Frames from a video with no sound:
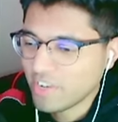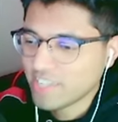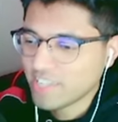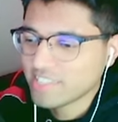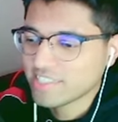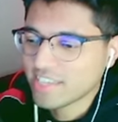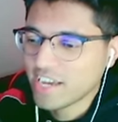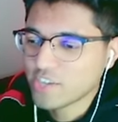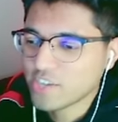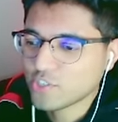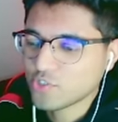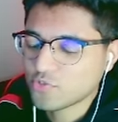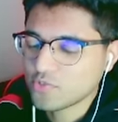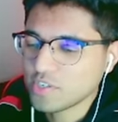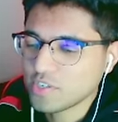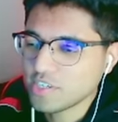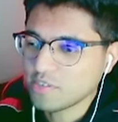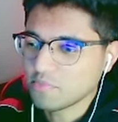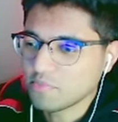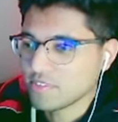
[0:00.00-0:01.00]
Fate /
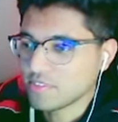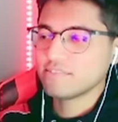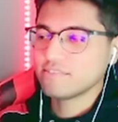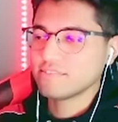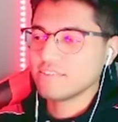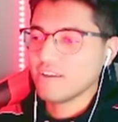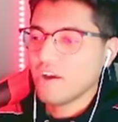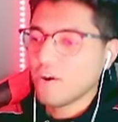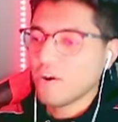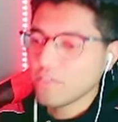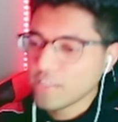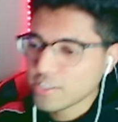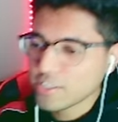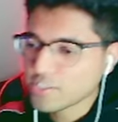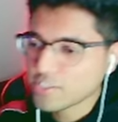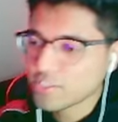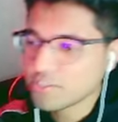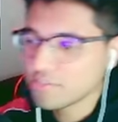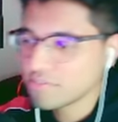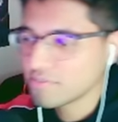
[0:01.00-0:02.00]
Stream. Oh, that's
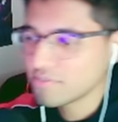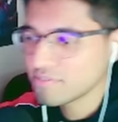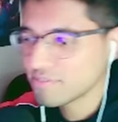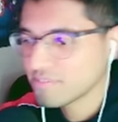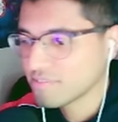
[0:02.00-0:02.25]
cute.